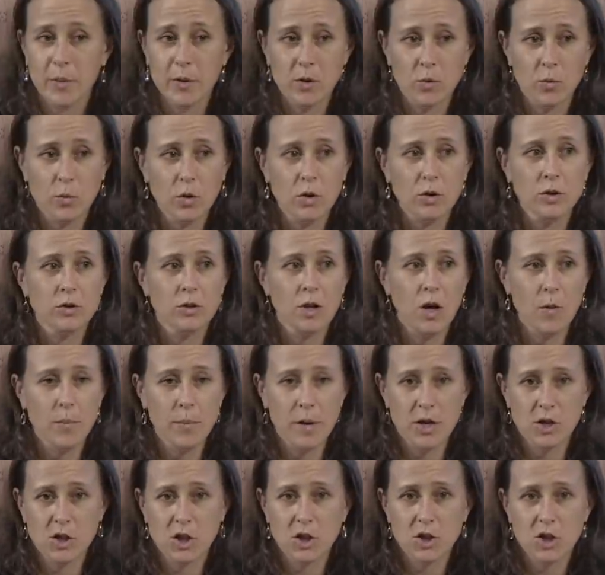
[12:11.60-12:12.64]
in the world called
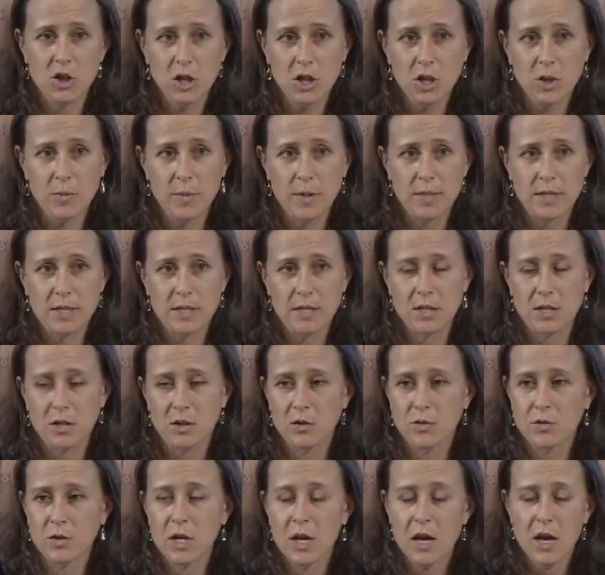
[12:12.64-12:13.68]
Beijing Genome
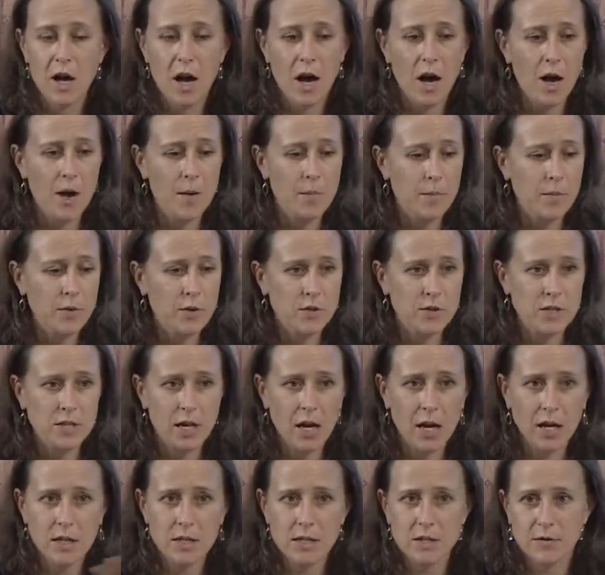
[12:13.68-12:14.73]
Institute. Um, there's
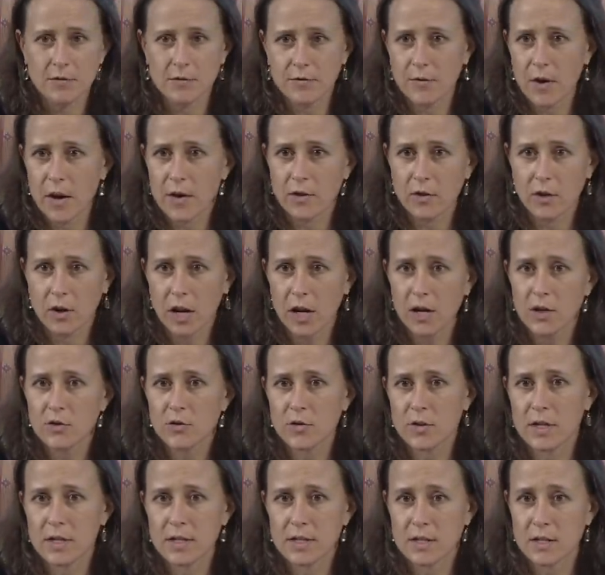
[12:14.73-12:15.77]
tons of other
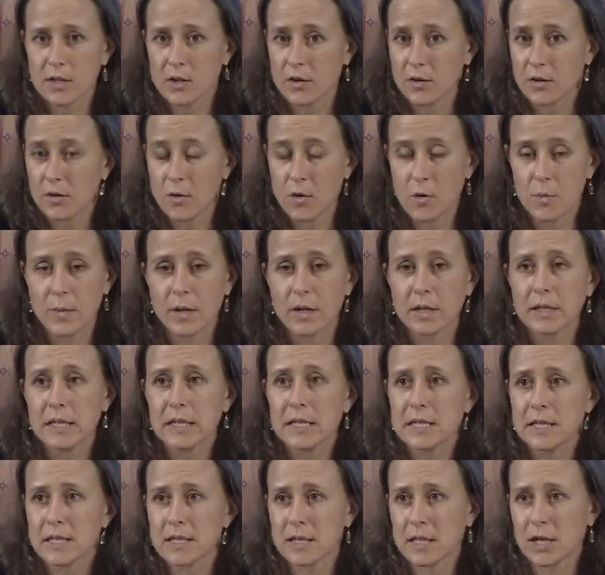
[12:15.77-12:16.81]
countries. The whole Middle
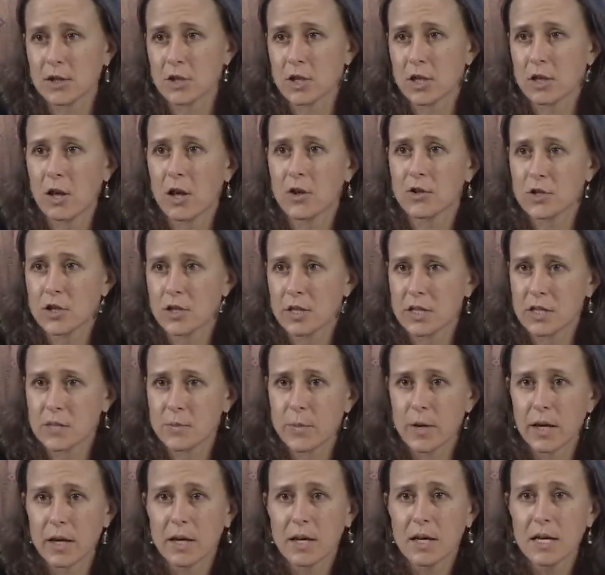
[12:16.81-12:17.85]
East is actually launching these
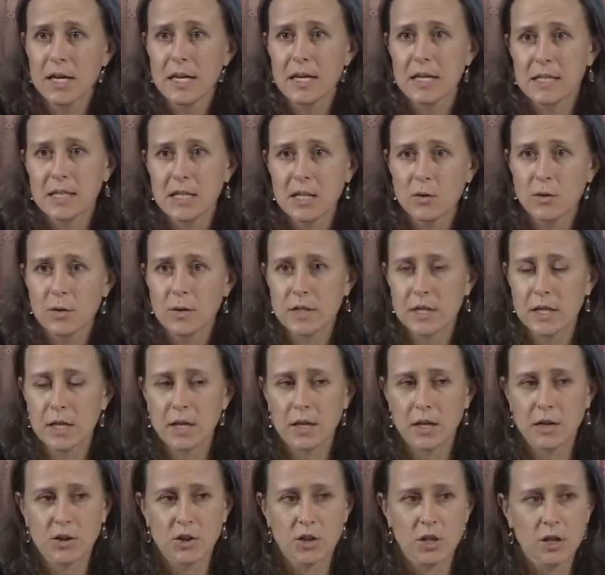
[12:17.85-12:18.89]
big sequencing
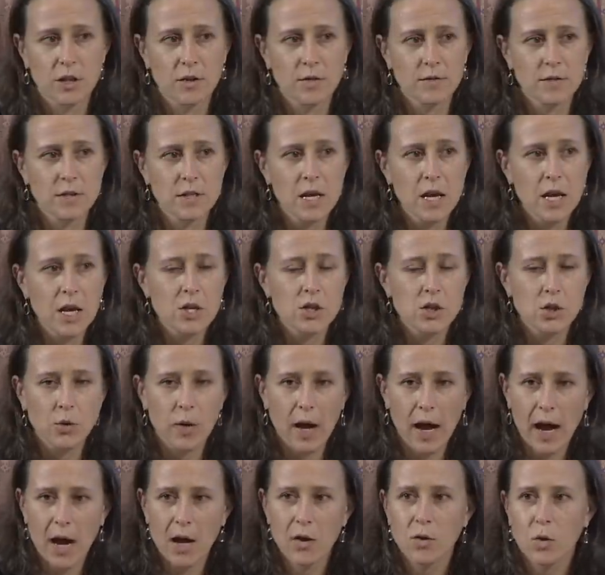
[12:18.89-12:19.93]
initiatives. So
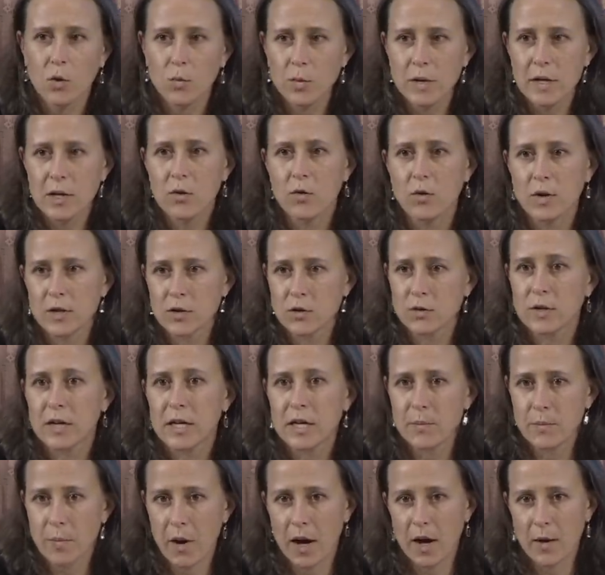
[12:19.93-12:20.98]
how are we going to
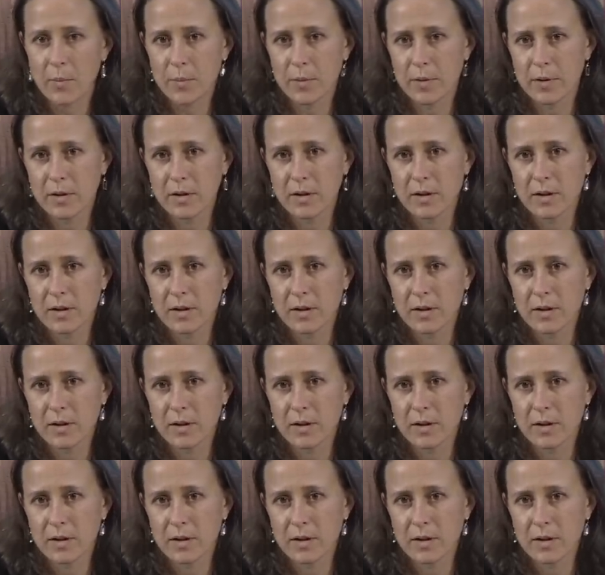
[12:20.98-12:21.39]
keep up?